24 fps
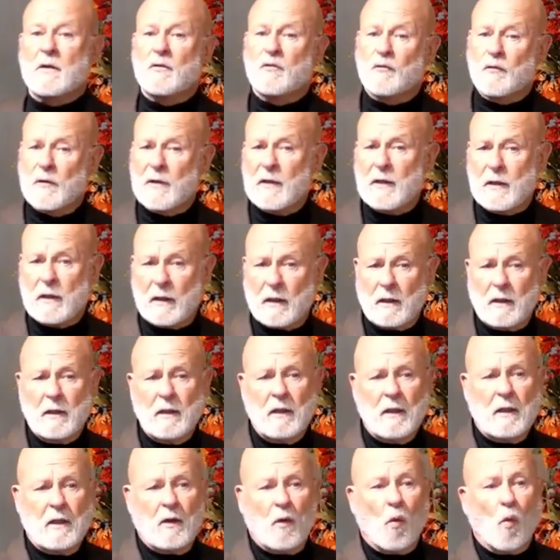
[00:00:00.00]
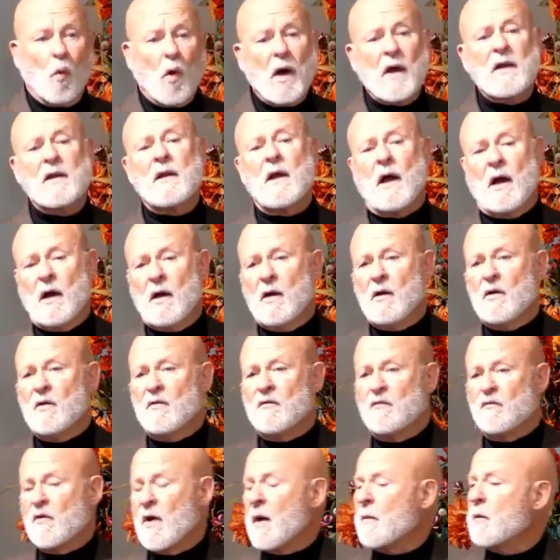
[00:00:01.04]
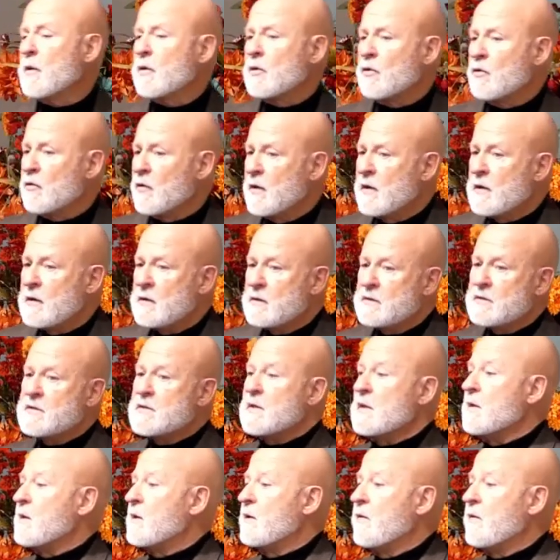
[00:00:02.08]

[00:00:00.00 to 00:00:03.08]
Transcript: reading one of Robert Greene's